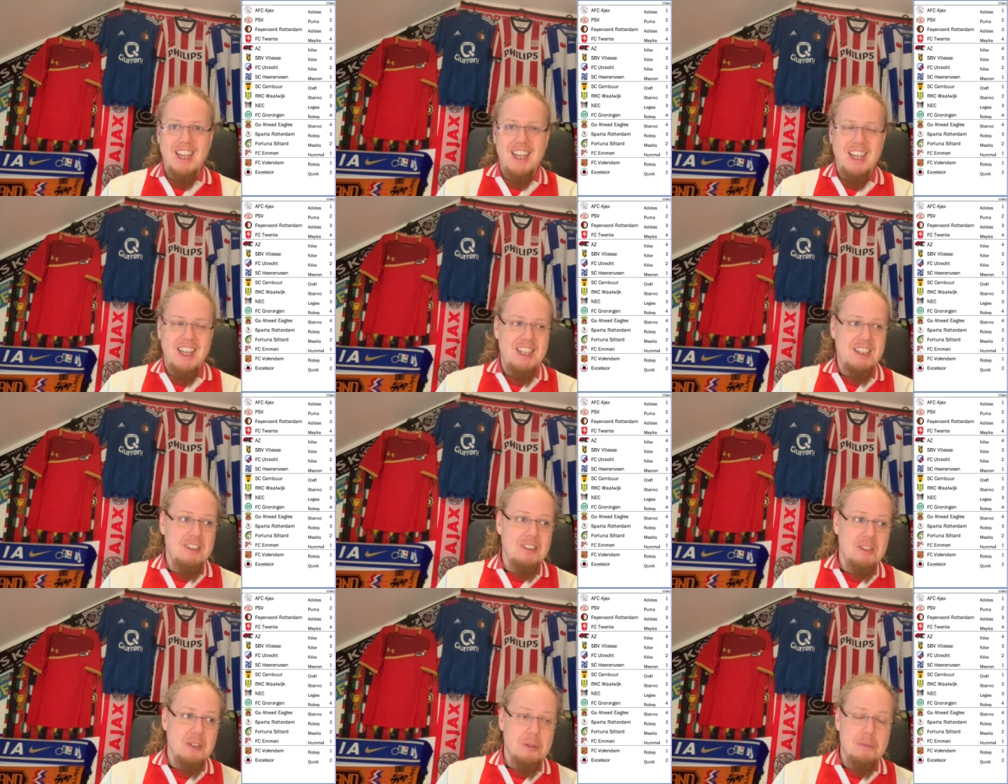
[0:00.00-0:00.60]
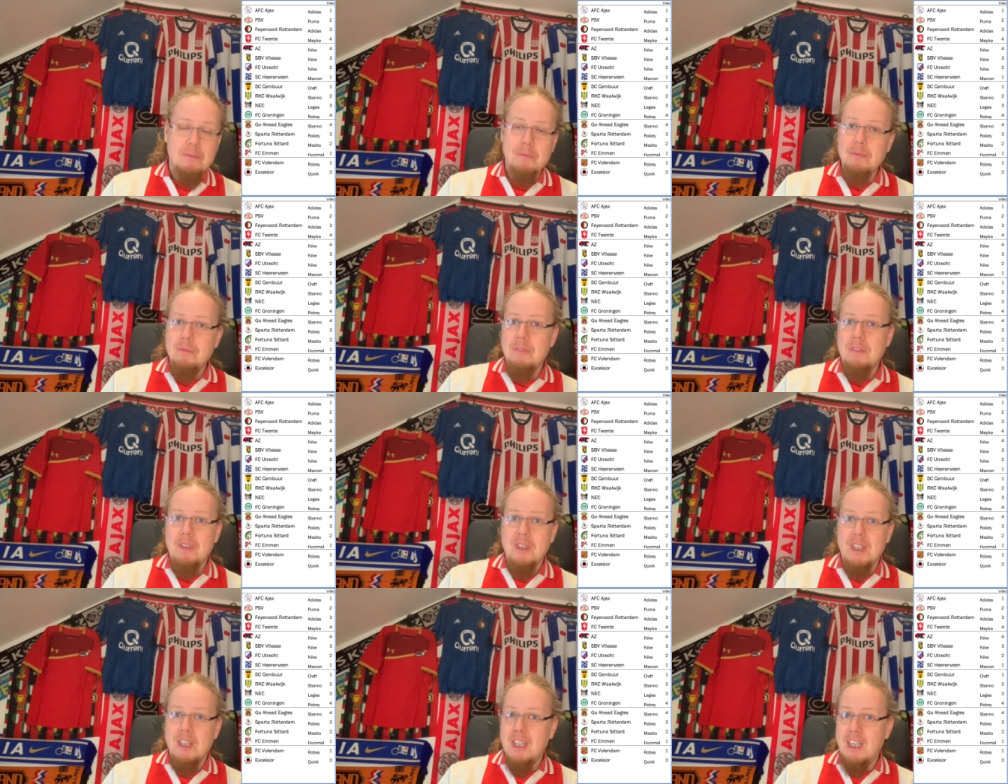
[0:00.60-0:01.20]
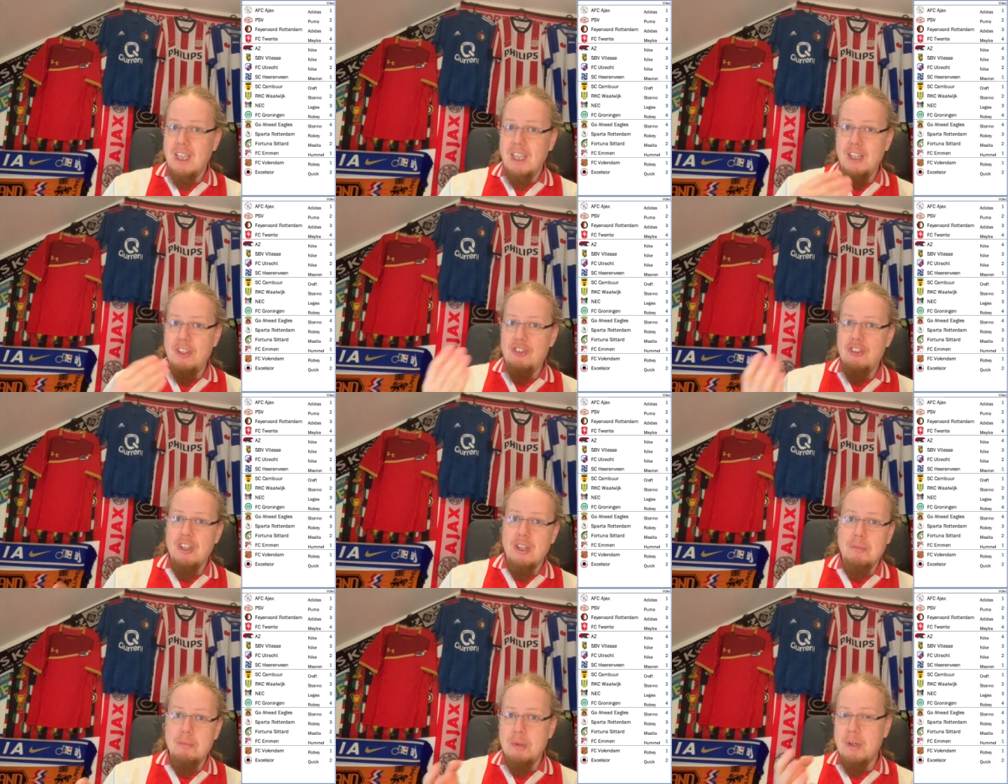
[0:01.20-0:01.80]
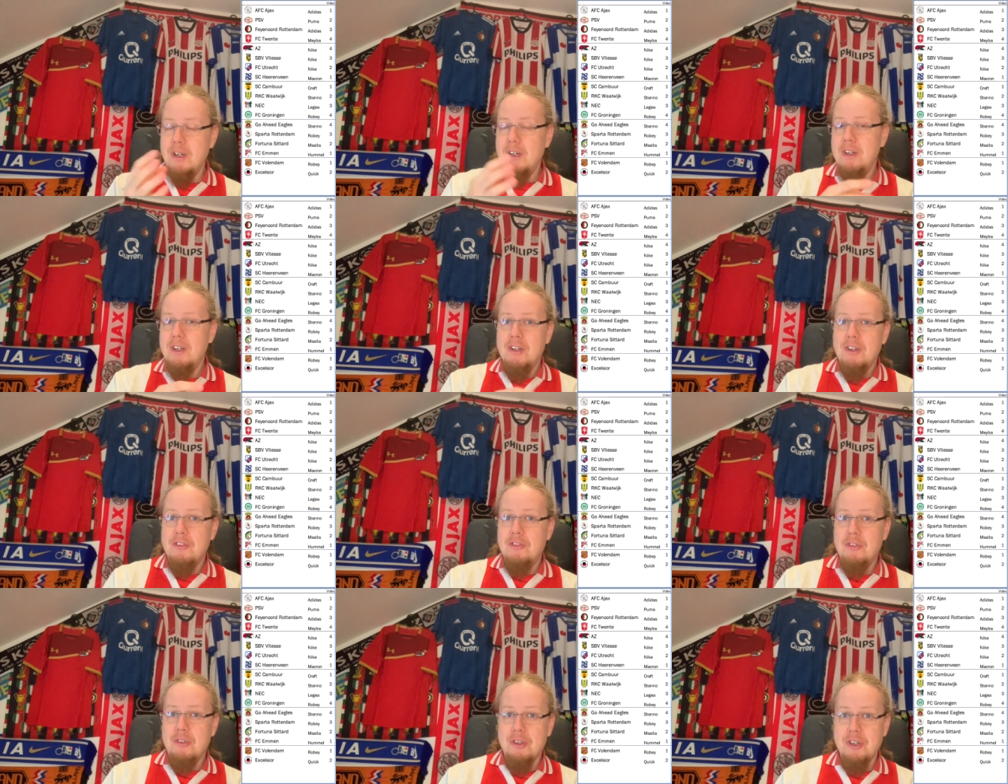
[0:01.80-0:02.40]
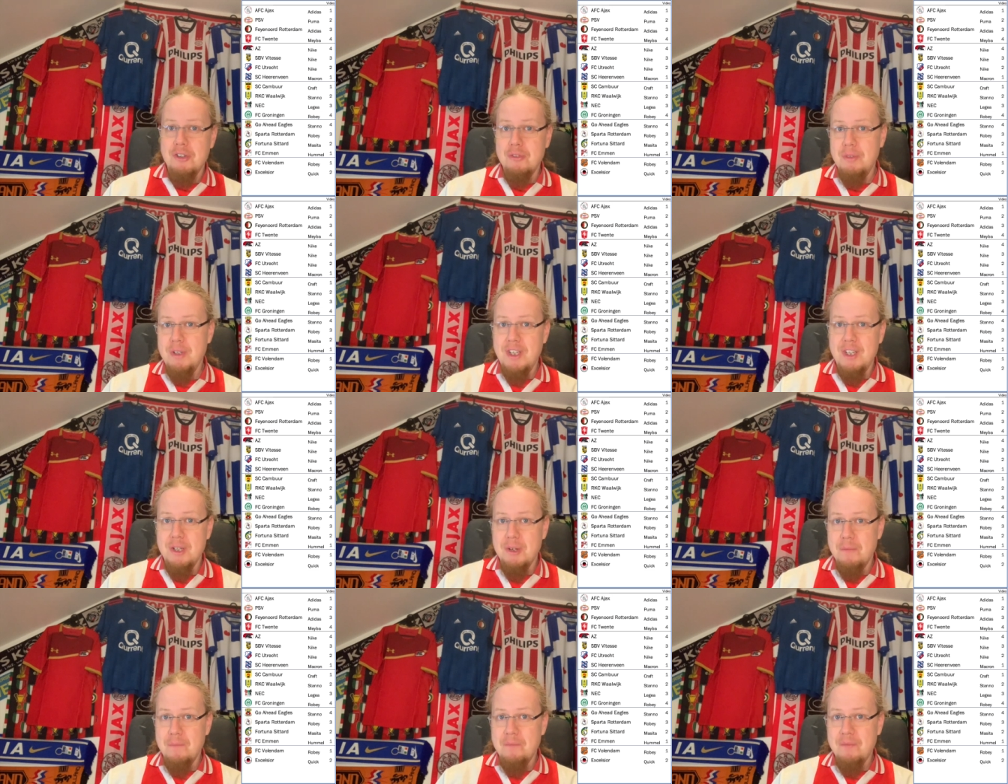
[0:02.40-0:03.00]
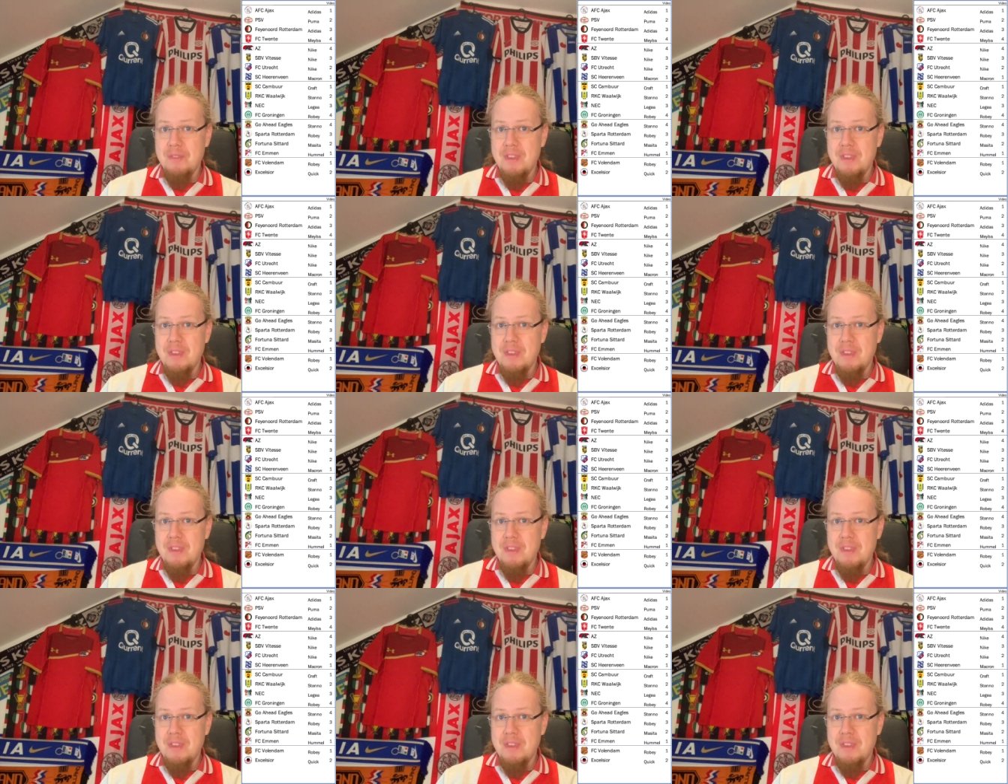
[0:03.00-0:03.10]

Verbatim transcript: And you know, each number for the video.